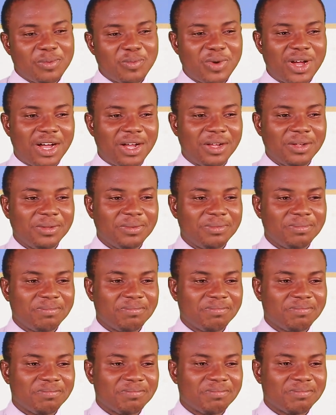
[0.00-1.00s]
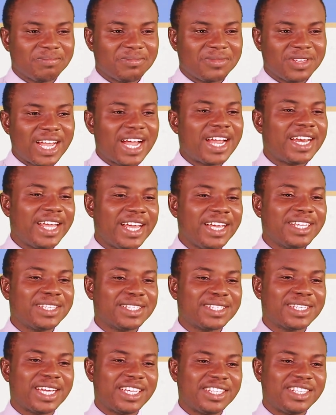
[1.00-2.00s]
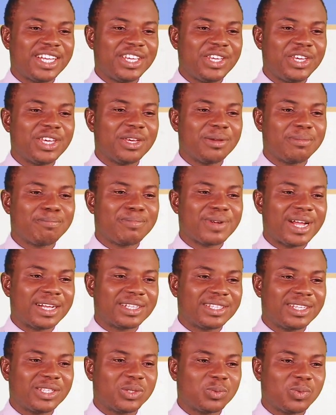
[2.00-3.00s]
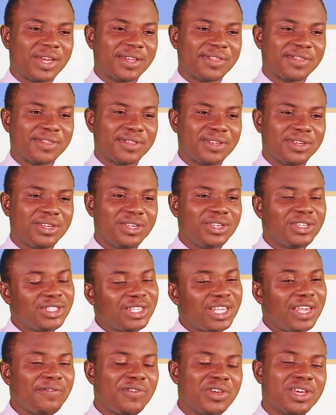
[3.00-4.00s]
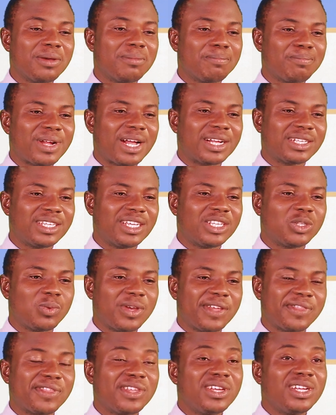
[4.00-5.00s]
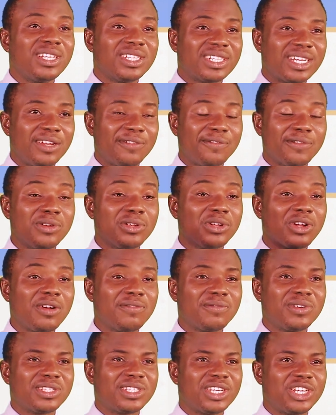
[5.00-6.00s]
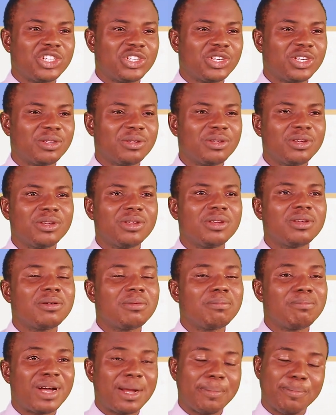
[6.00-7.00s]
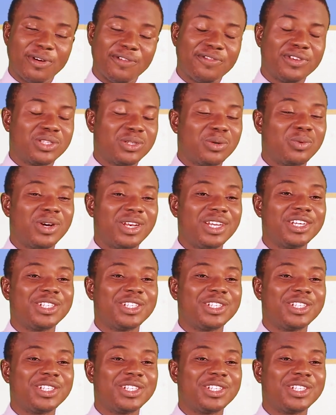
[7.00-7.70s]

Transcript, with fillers: Well, an exercise that you can practice with See if you can practice with Telephone Conversation by Professor Wole